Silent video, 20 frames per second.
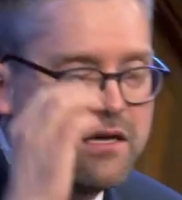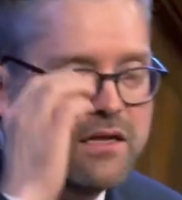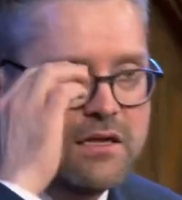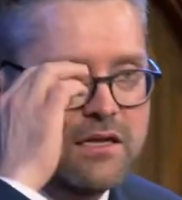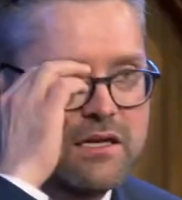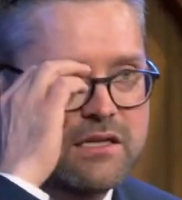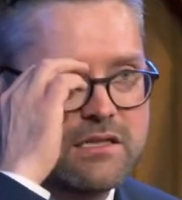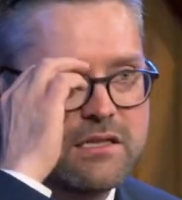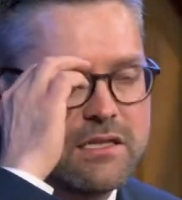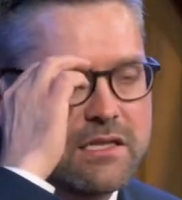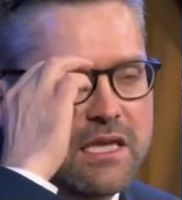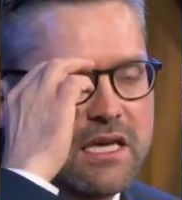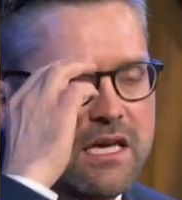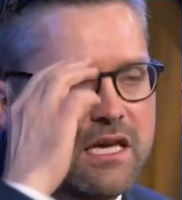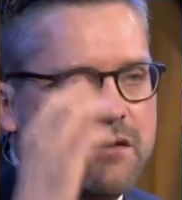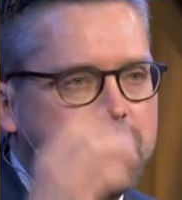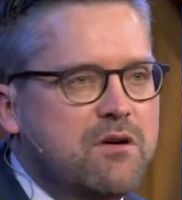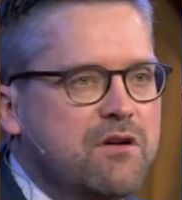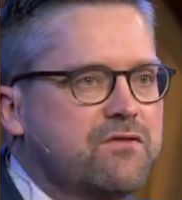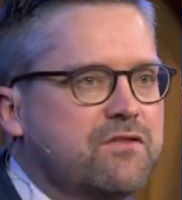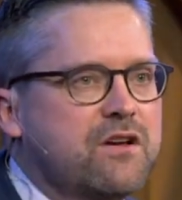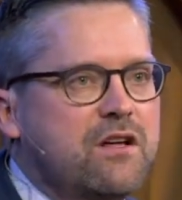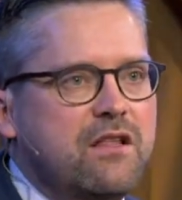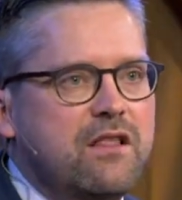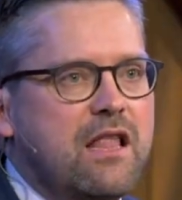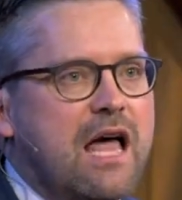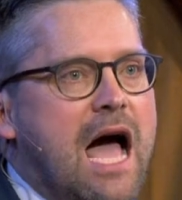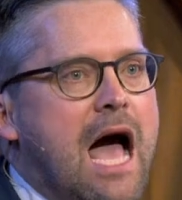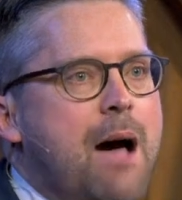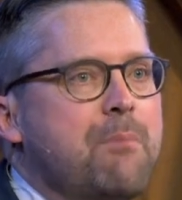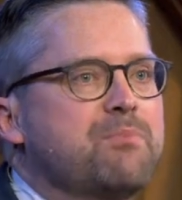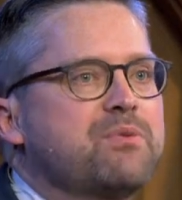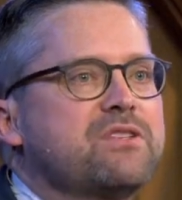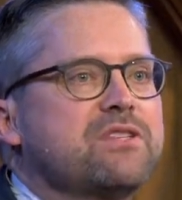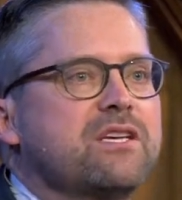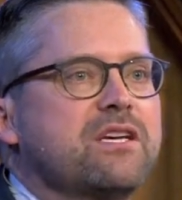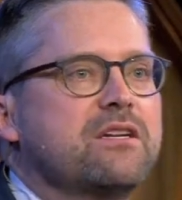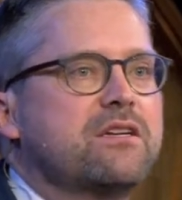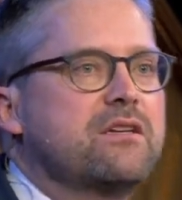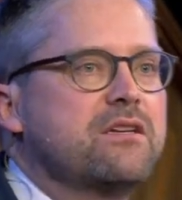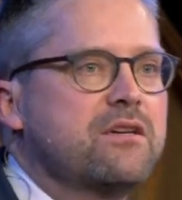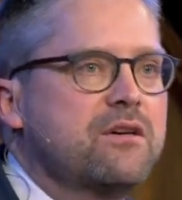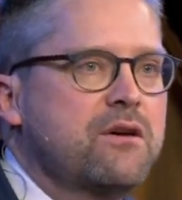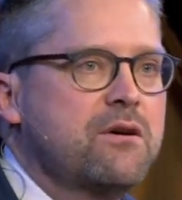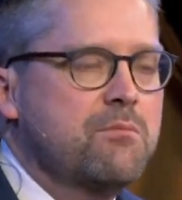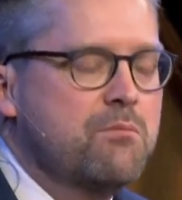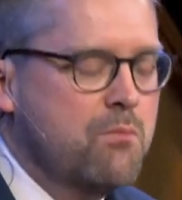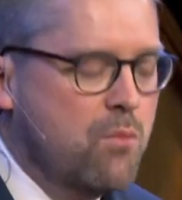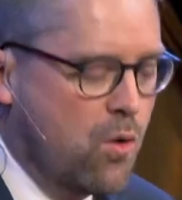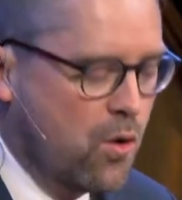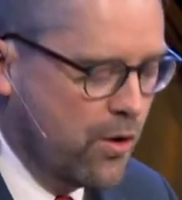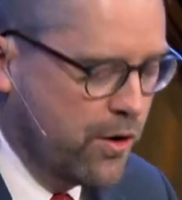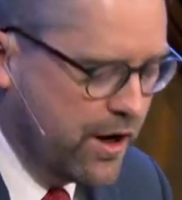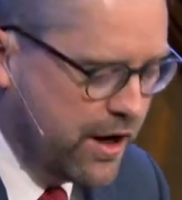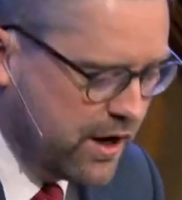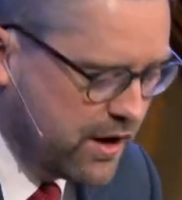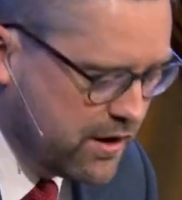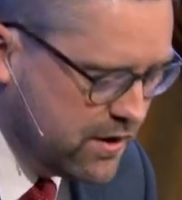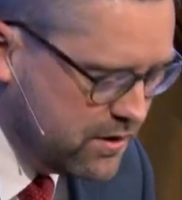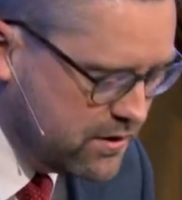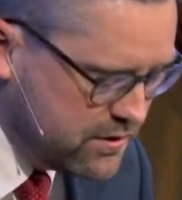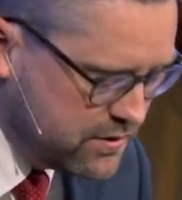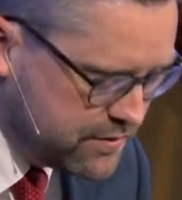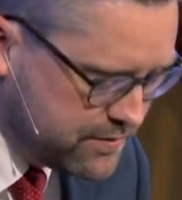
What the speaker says: this theme of collapse and mourning.